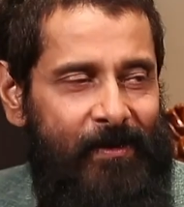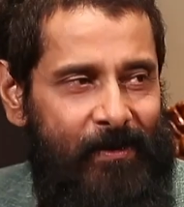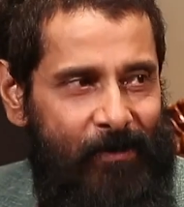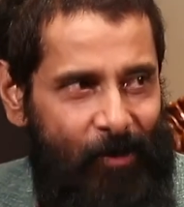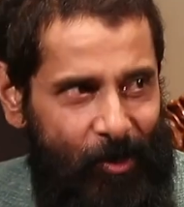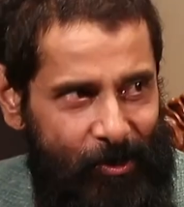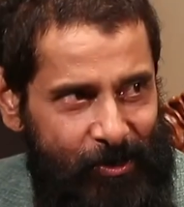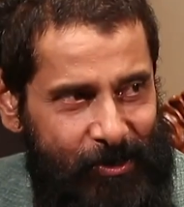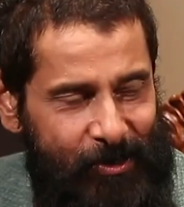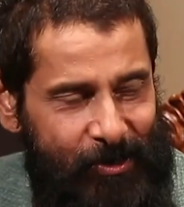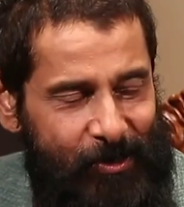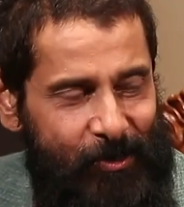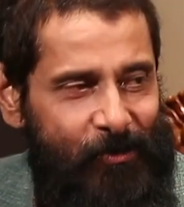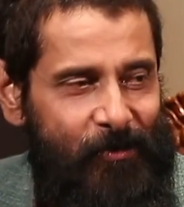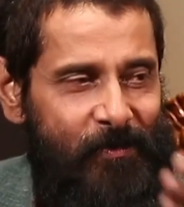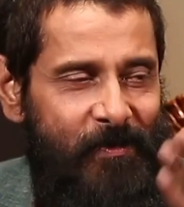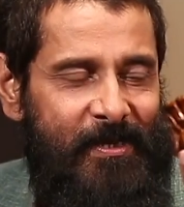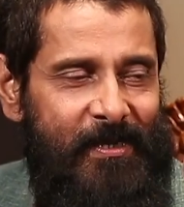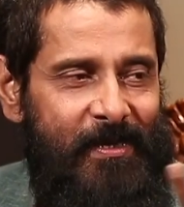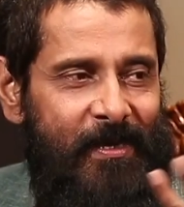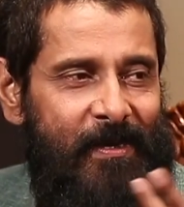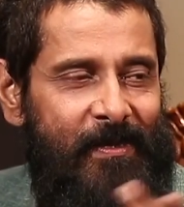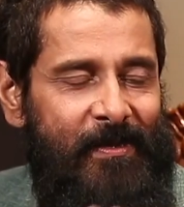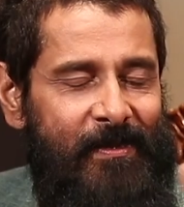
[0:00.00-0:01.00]
the
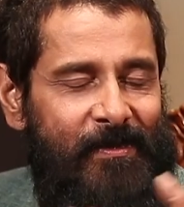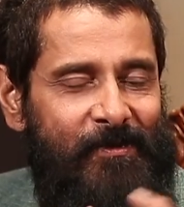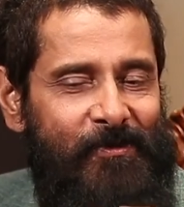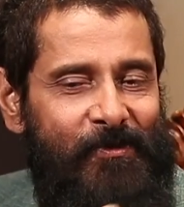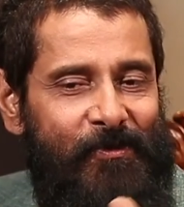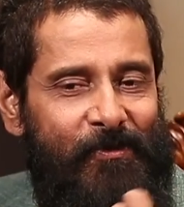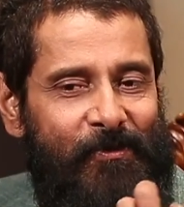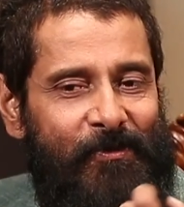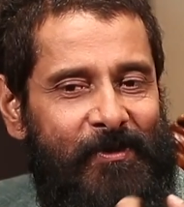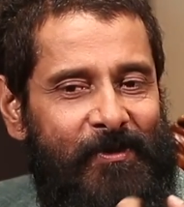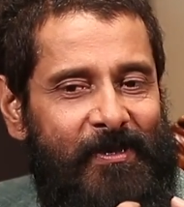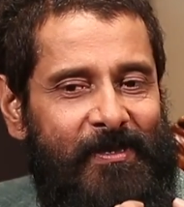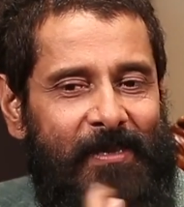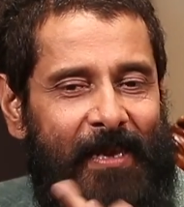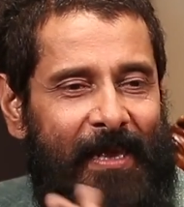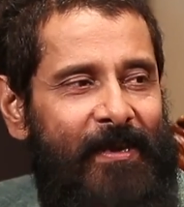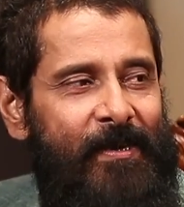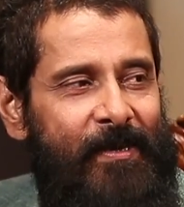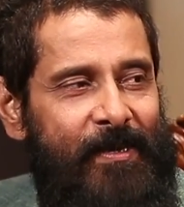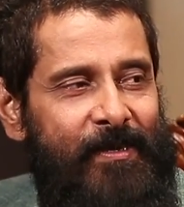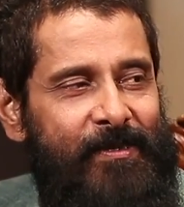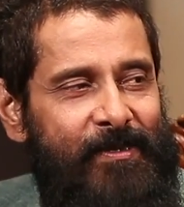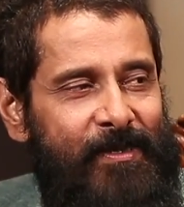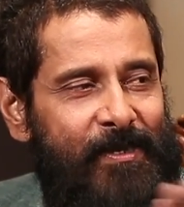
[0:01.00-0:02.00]
costumes, idani. So it's
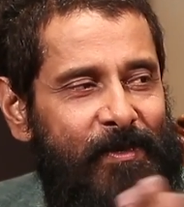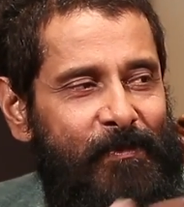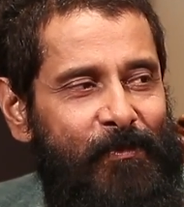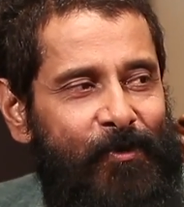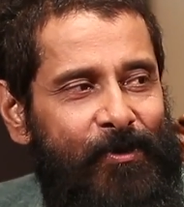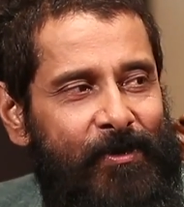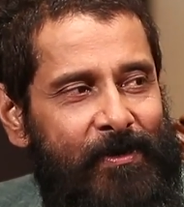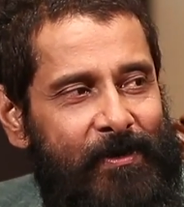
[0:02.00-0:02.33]
like a history